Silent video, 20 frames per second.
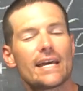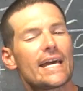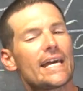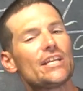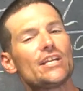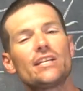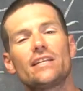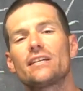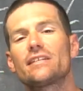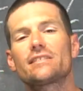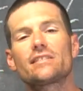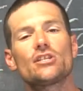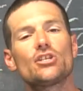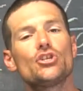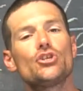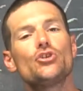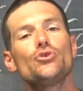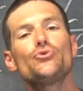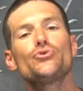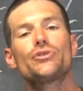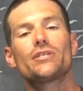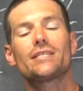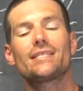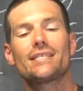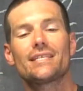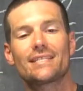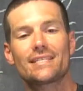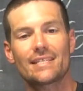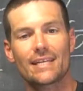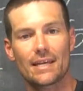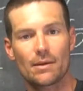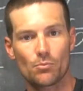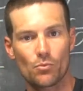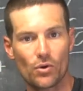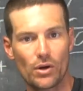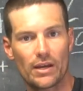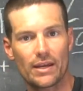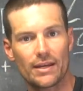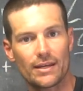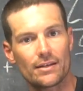and it doesn't use it the same
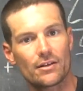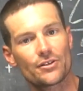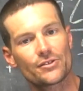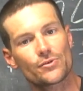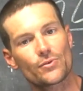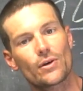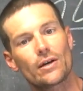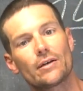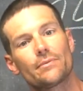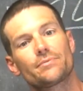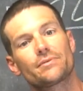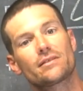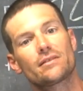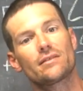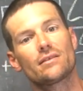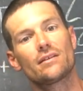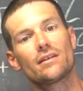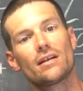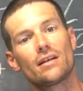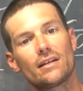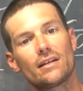way. It also helps to,